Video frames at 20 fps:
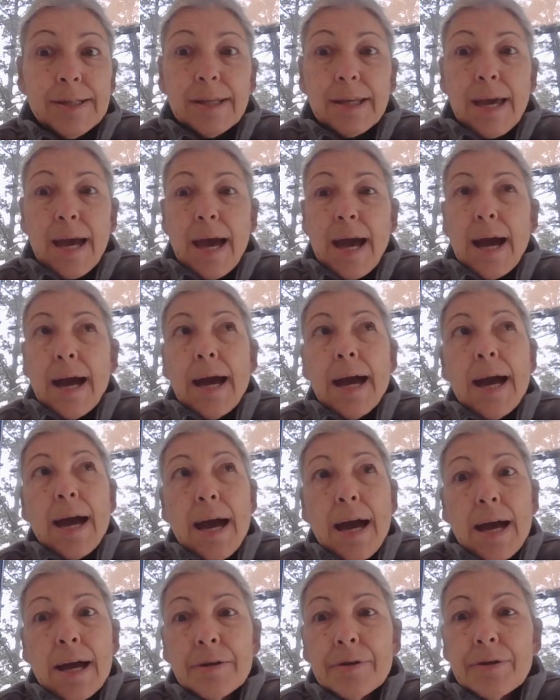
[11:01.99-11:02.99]
cat
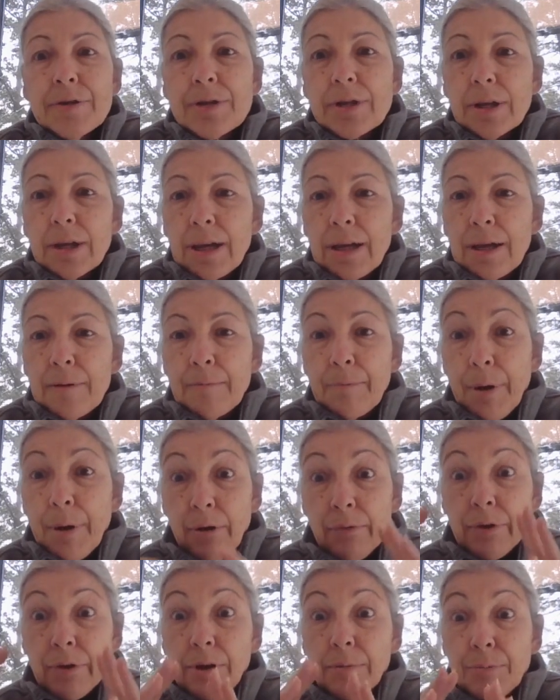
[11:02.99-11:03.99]
has a
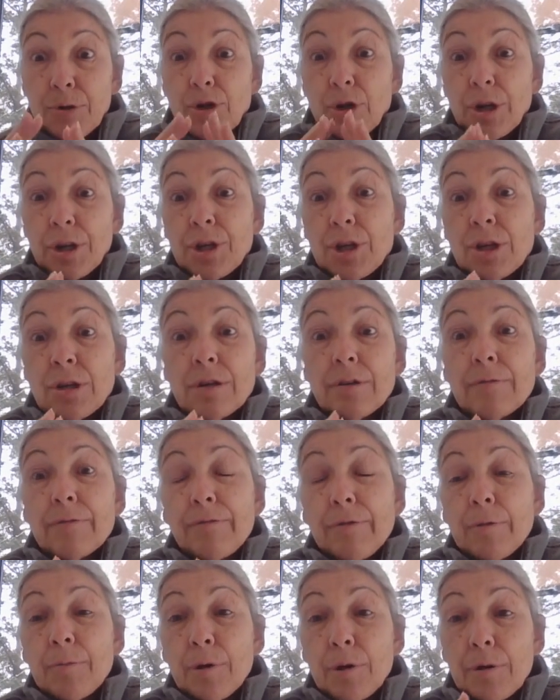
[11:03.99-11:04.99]
pelvic obstruction
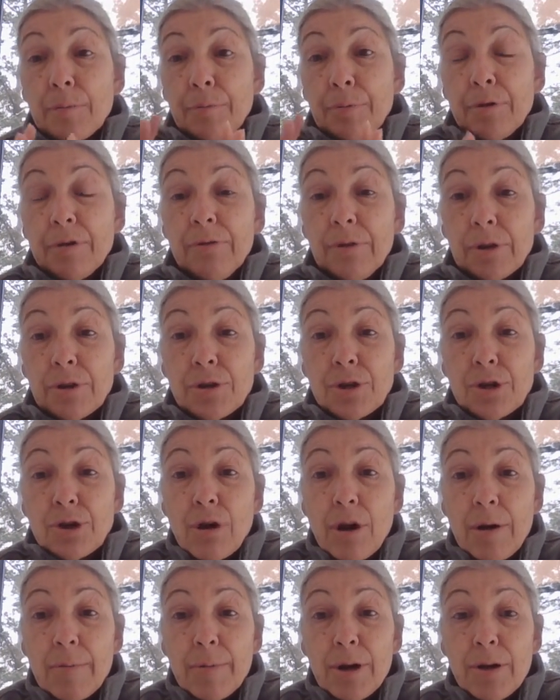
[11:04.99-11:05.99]
from a previous
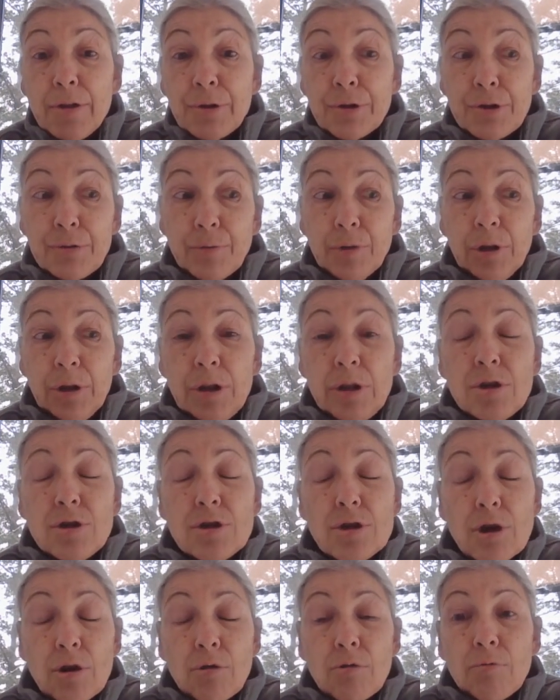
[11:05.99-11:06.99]
trauma, there's really
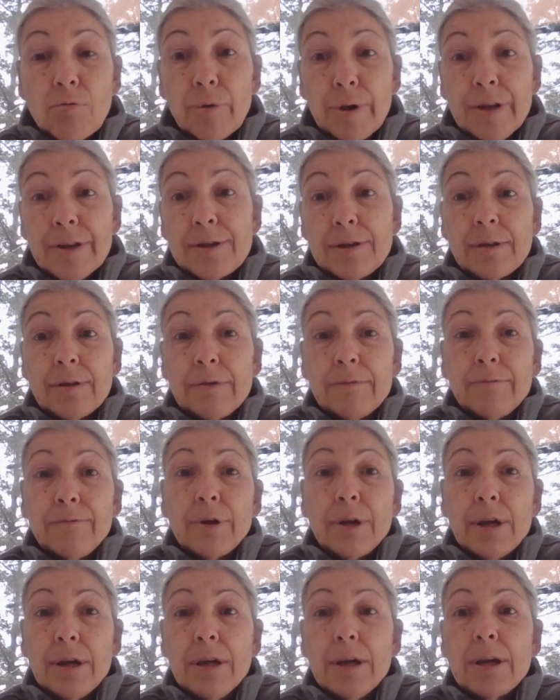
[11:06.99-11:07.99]
no reason for
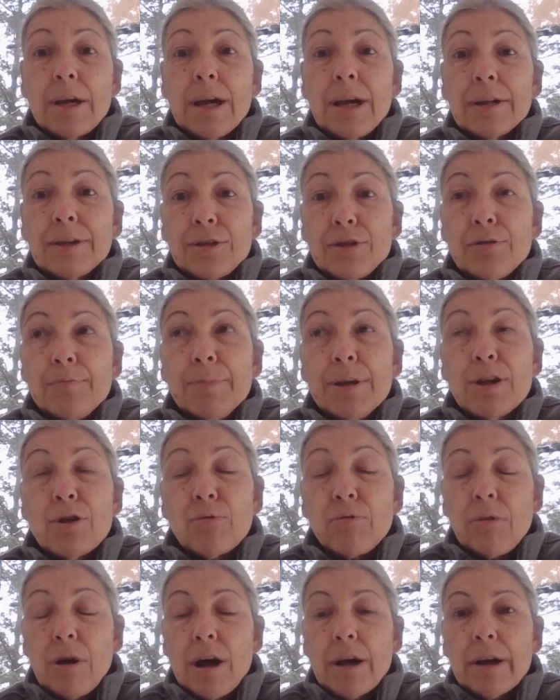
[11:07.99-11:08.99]
kitty cats to be
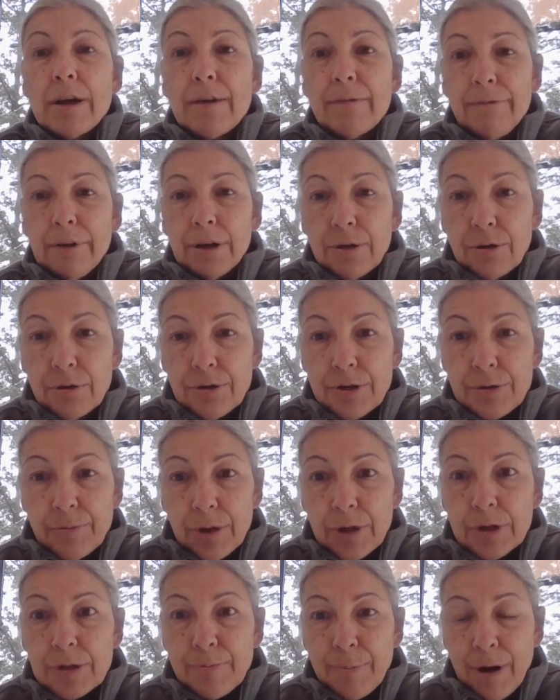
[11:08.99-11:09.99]
chronic offenders with
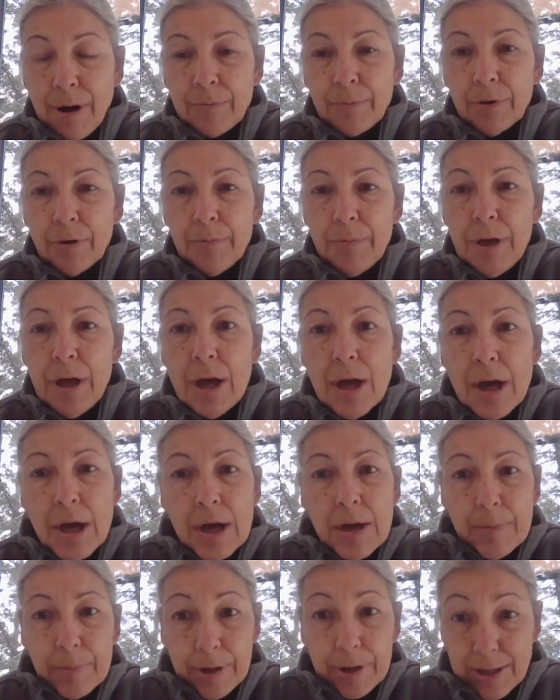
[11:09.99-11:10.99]
this problem
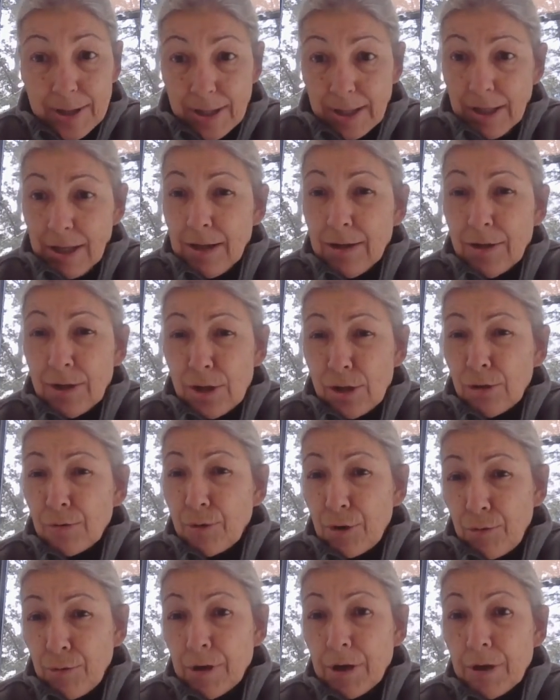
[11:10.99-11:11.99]
because it is so
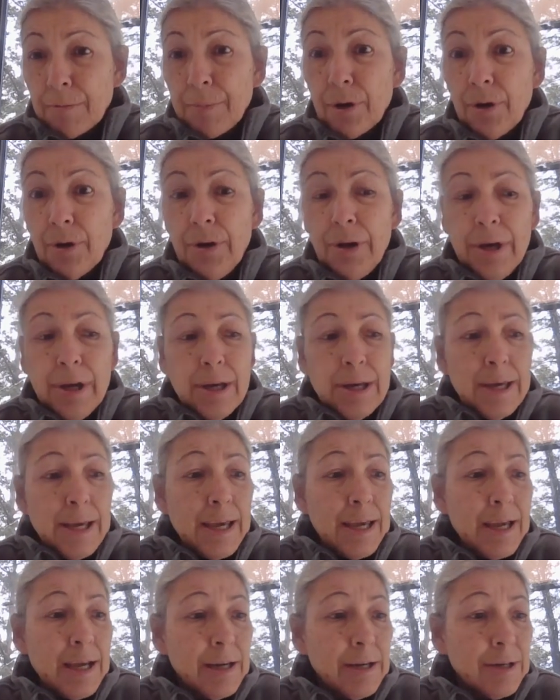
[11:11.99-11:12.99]
treatable.
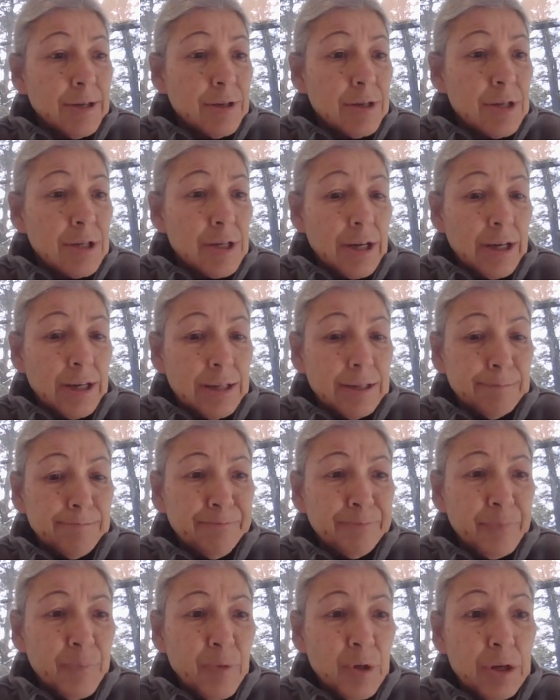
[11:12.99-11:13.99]
And, um,
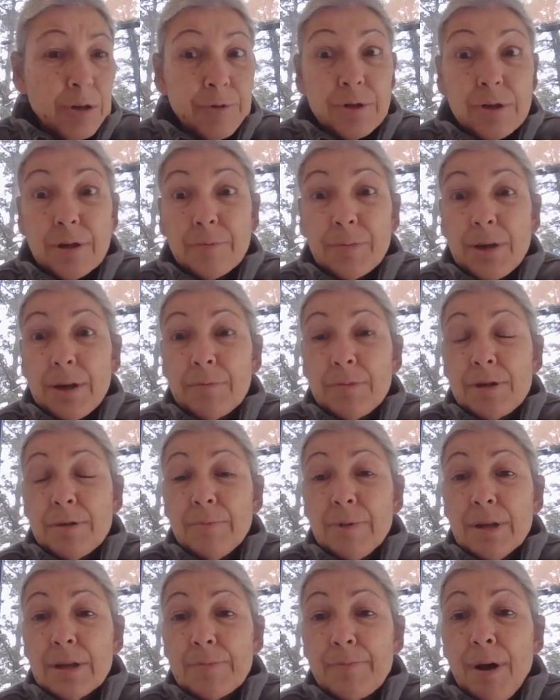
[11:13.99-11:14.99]
you know, sometimes the
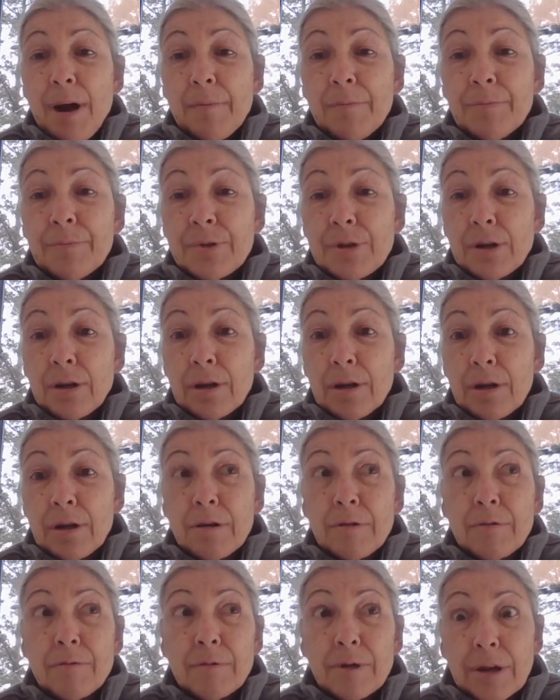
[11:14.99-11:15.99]
biggest problems
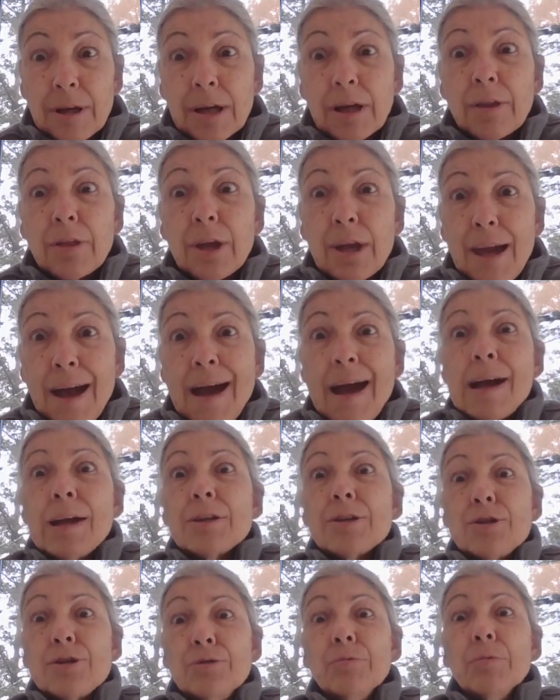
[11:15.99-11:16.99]
are getting the cat
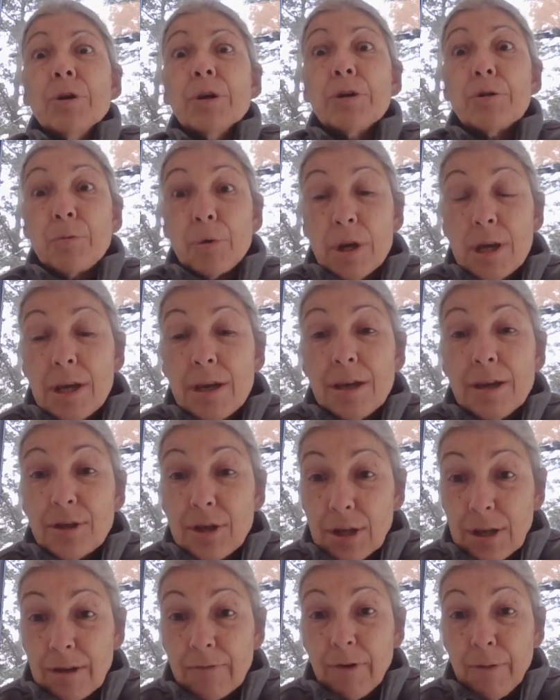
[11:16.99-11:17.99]
to agree to
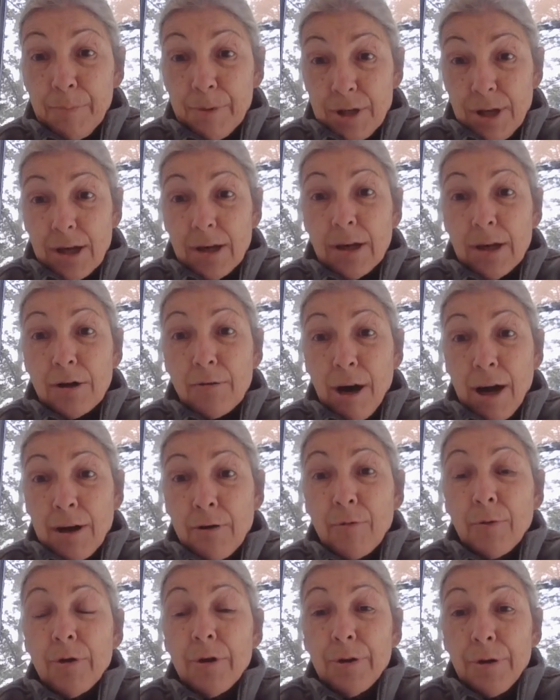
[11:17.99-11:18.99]
give up his kitty crack
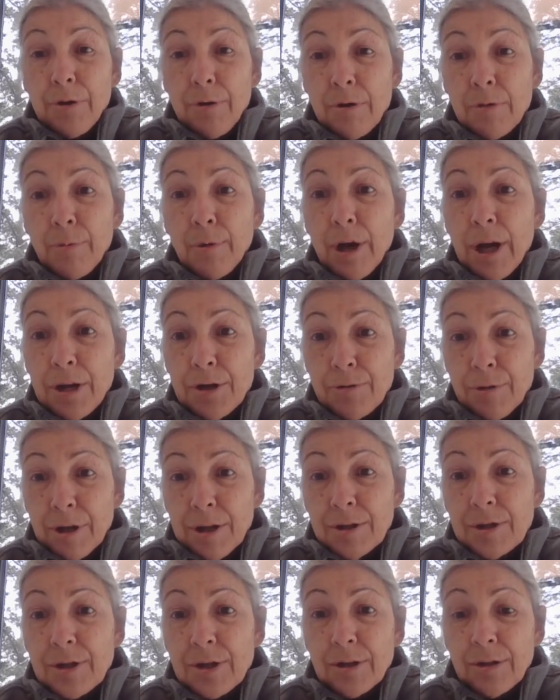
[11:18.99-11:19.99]
with all the
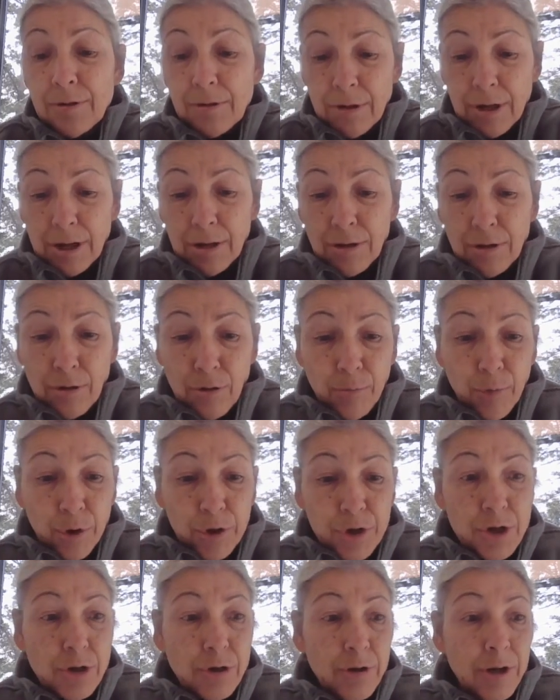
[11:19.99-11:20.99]
carbohydrates and, and no
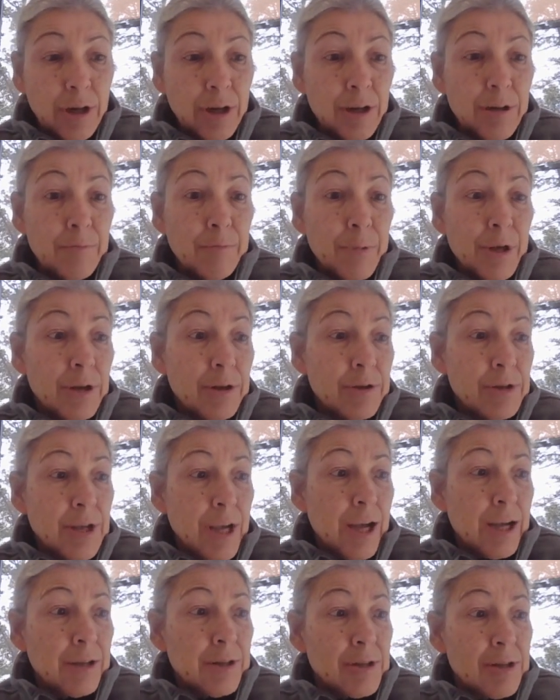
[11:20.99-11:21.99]
moisture in it because
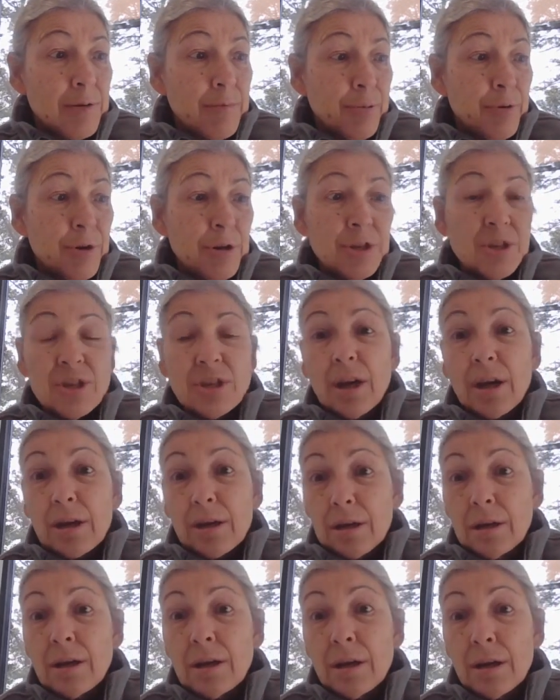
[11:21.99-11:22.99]
cats get pretty stuck
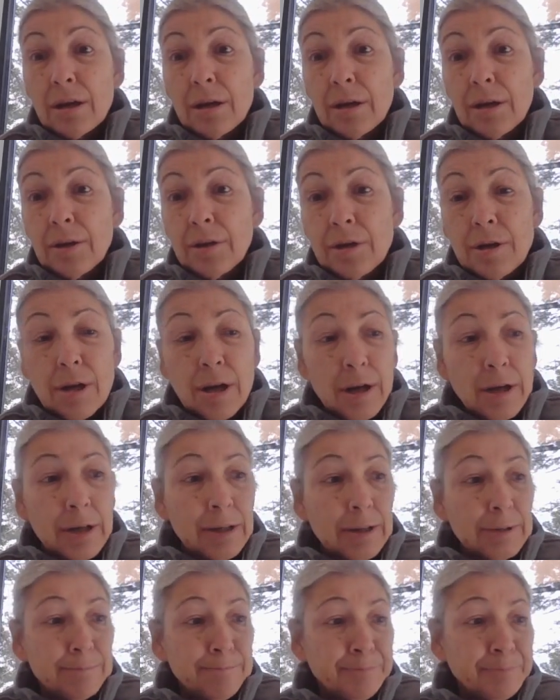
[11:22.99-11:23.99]
on, um,